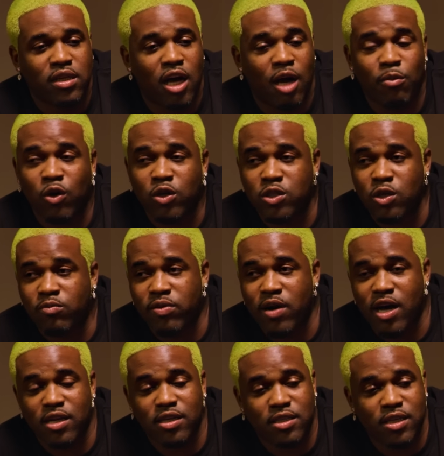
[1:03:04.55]
I'm also
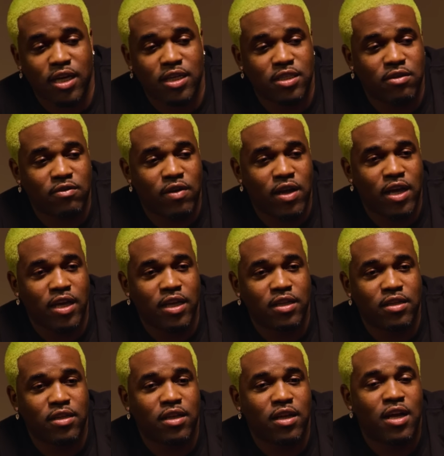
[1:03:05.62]
proud of Sexy Red.
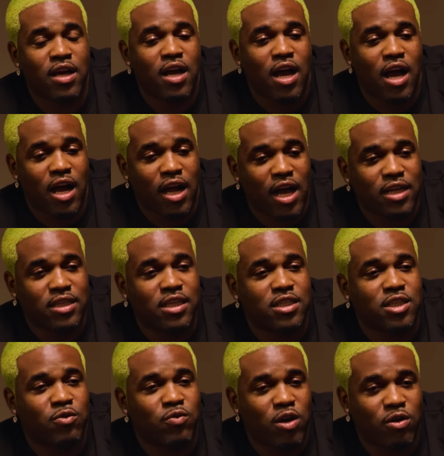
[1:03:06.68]
I got a chance
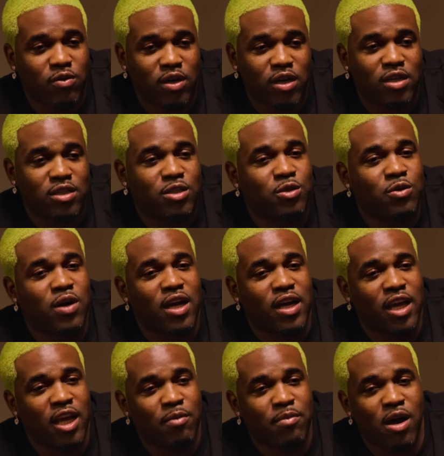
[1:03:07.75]
to work with her too. I
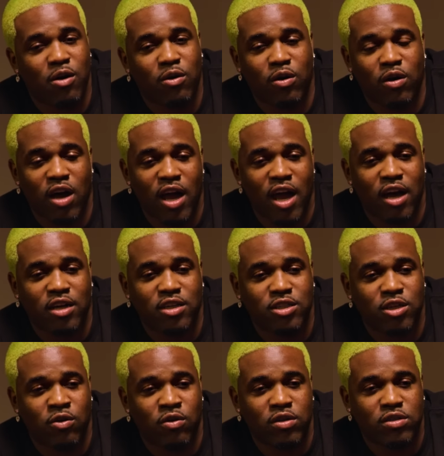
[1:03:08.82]
came out at her
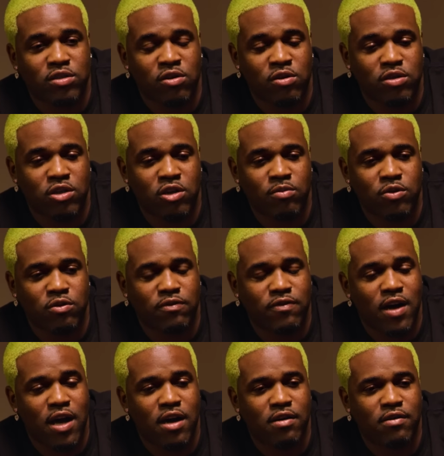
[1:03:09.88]
show on Terminal
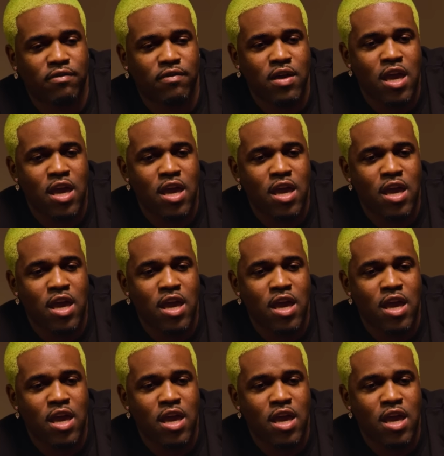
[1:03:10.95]
5.